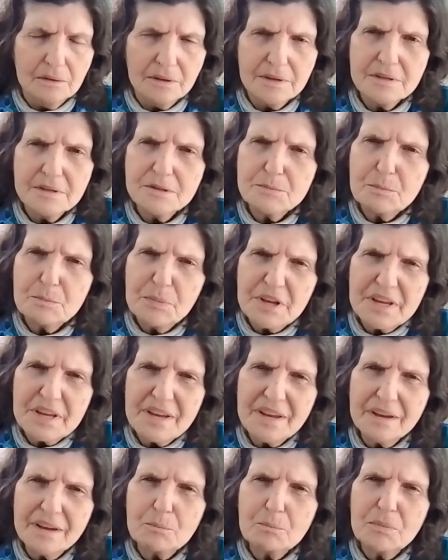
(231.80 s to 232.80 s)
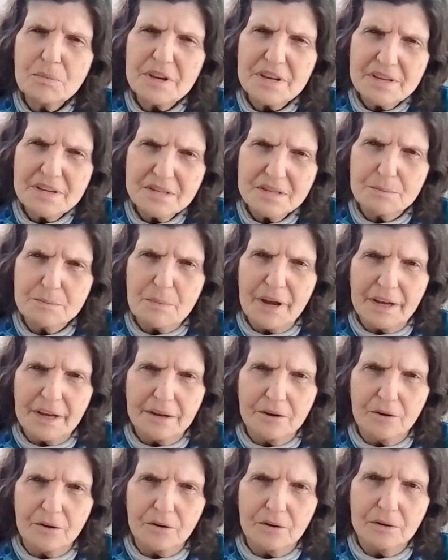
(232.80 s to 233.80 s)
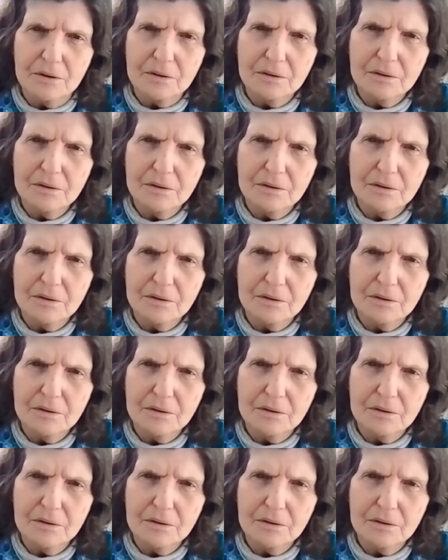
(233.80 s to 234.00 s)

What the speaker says: is being a peacemaker.